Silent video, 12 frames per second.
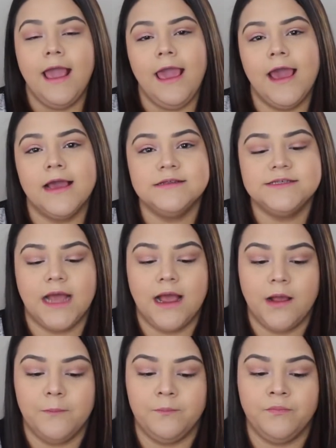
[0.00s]
and
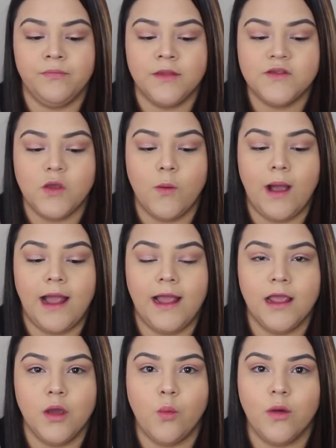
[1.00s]
so
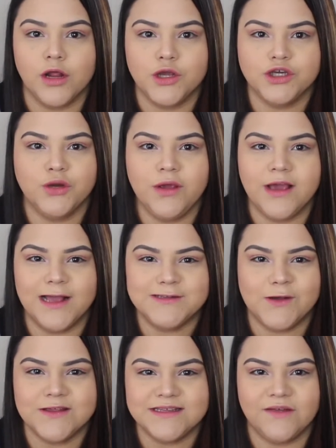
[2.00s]
I want to show you
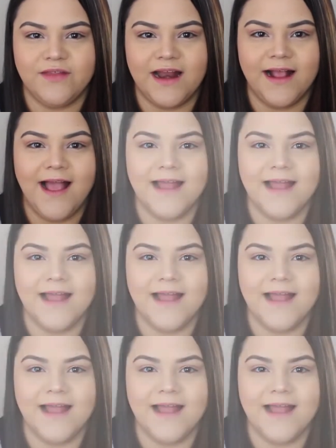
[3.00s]
guys all the stuff that I